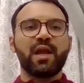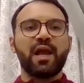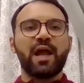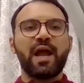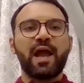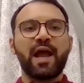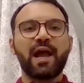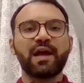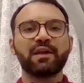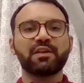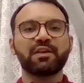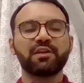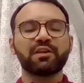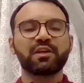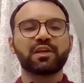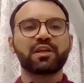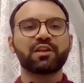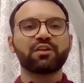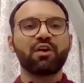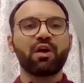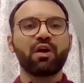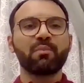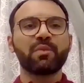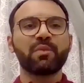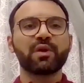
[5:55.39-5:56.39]
I had an
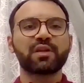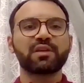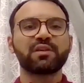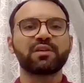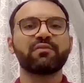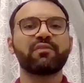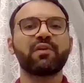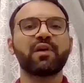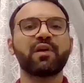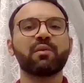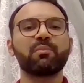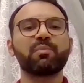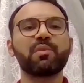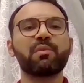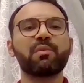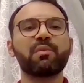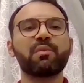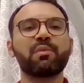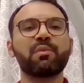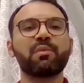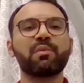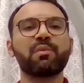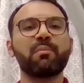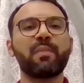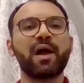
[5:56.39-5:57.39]
economic
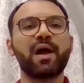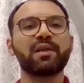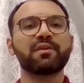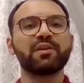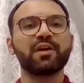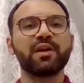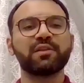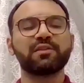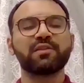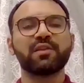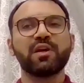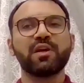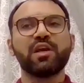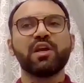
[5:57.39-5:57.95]
development mandate.